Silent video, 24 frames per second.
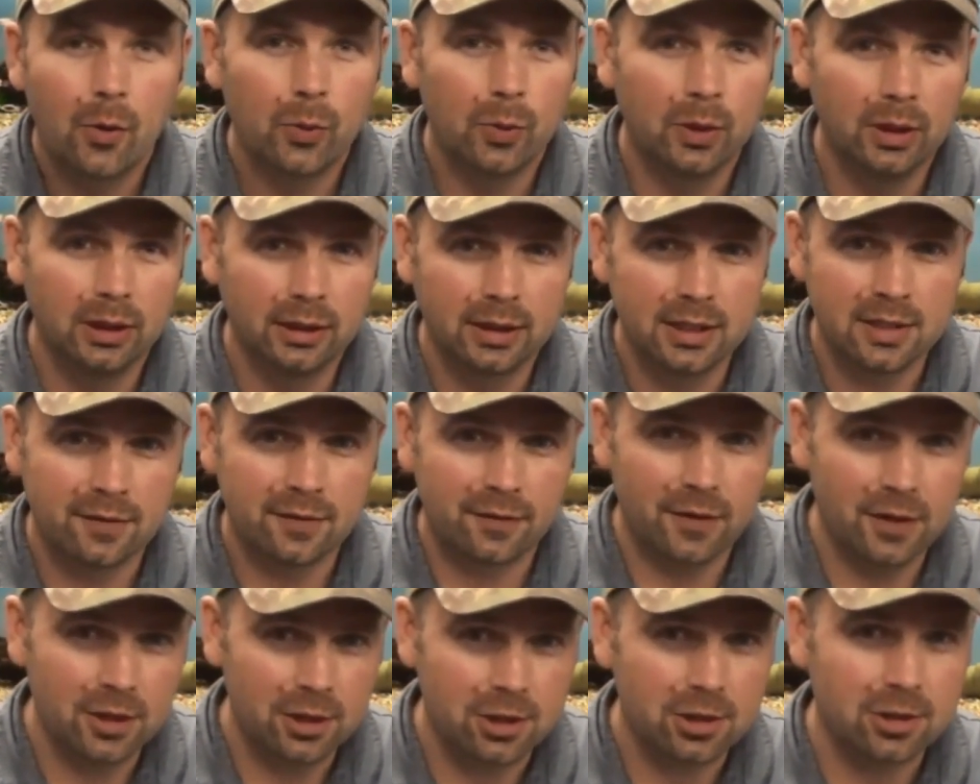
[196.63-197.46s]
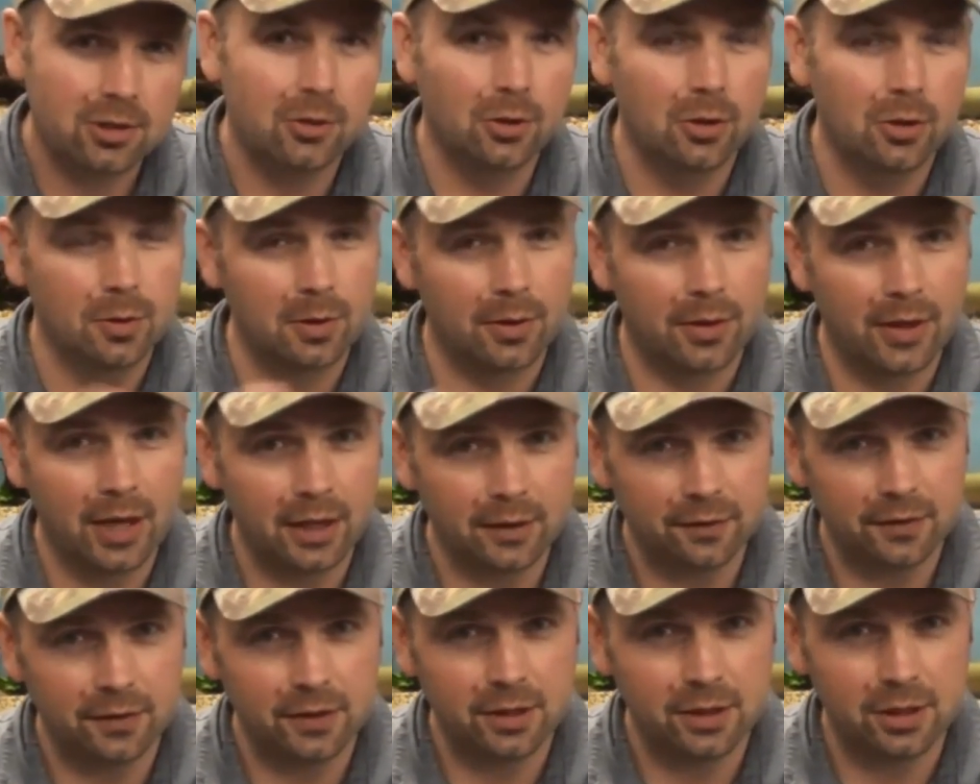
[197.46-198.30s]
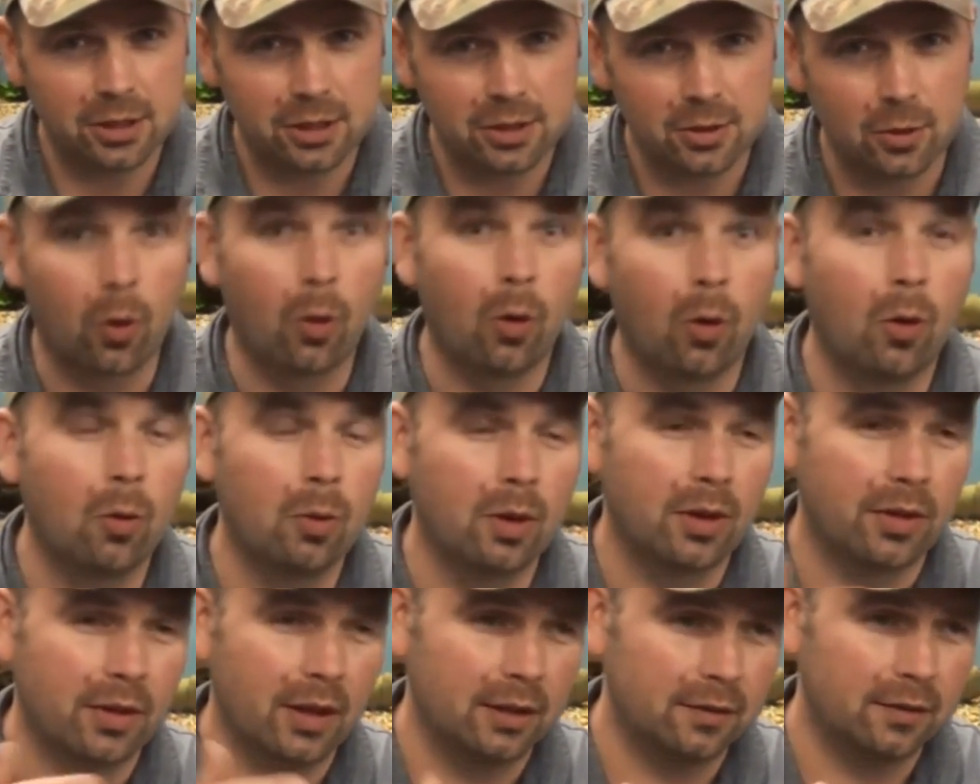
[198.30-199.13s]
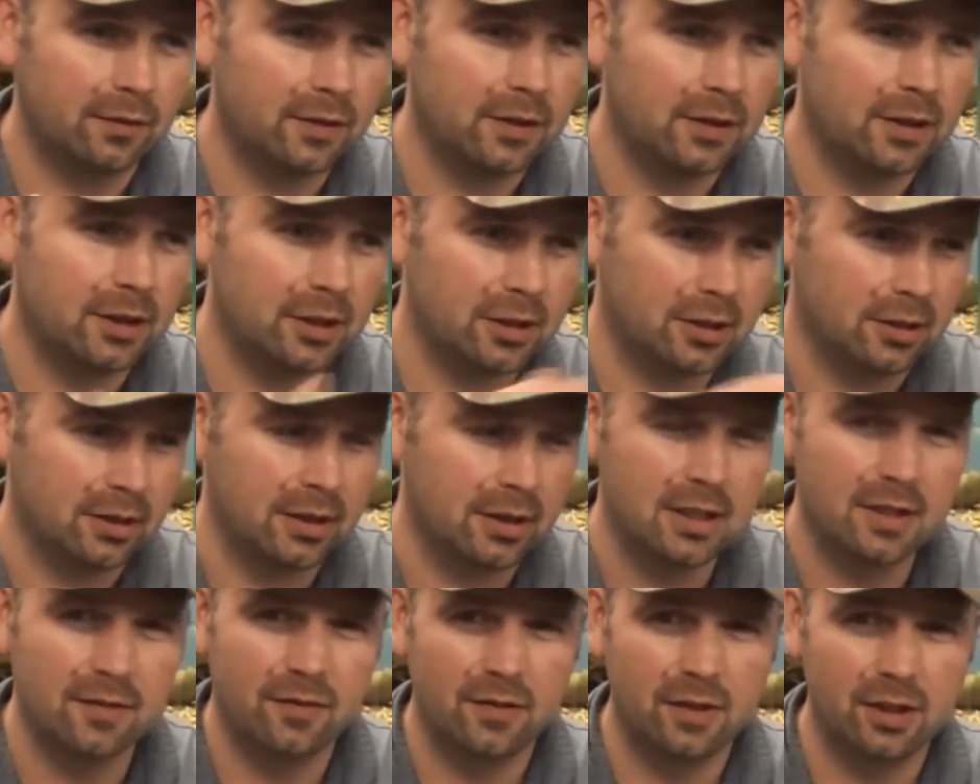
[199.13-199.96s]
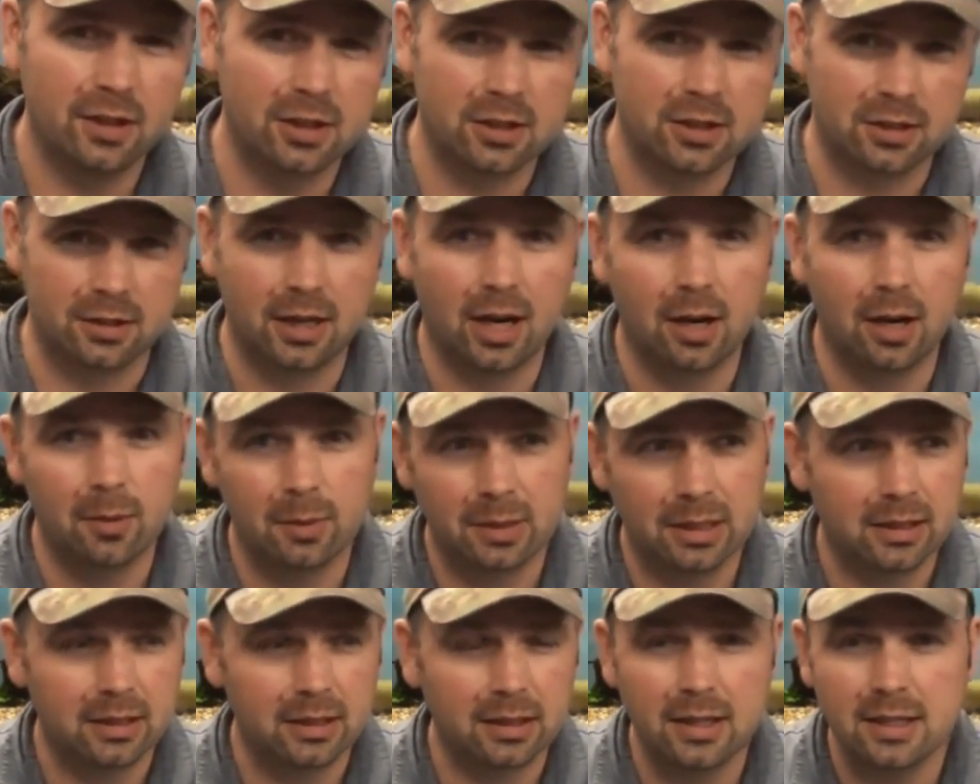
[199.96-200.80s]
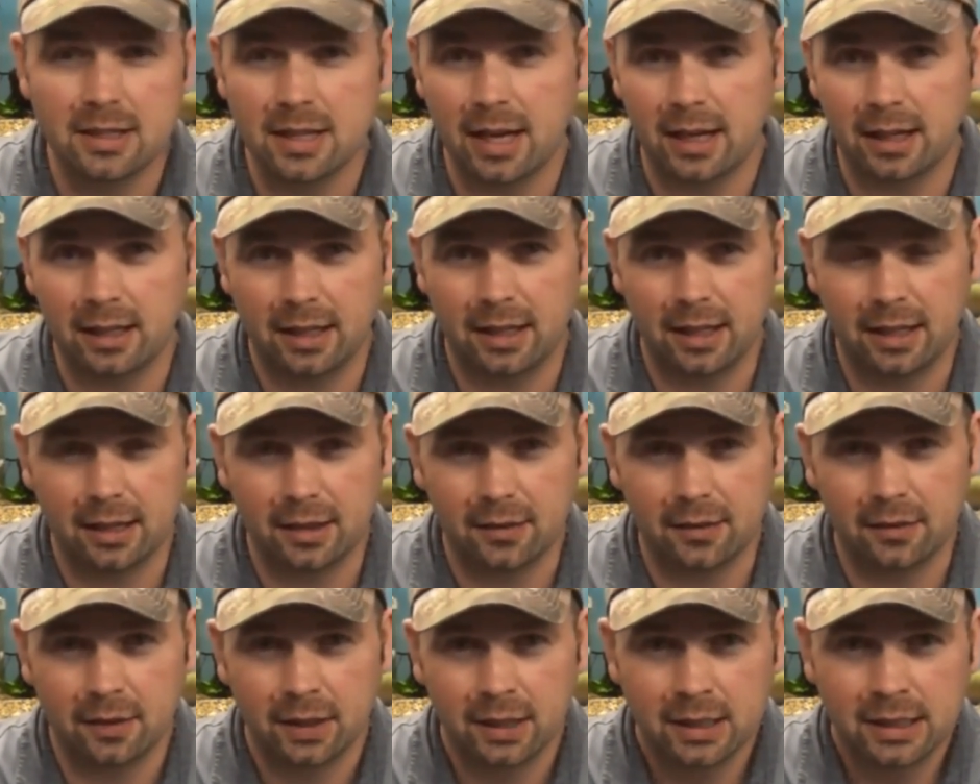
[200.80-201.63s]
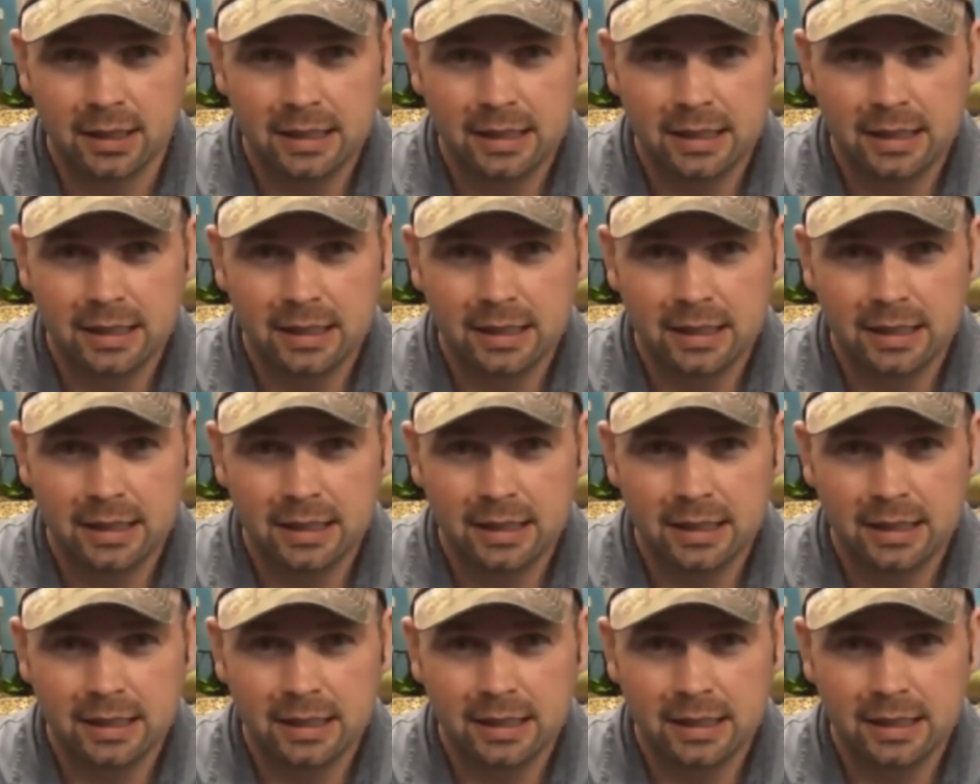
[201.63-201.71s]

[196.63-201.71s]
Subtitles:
will this fish go with that fish, or with that fish, and this fish, and how many of these I can have?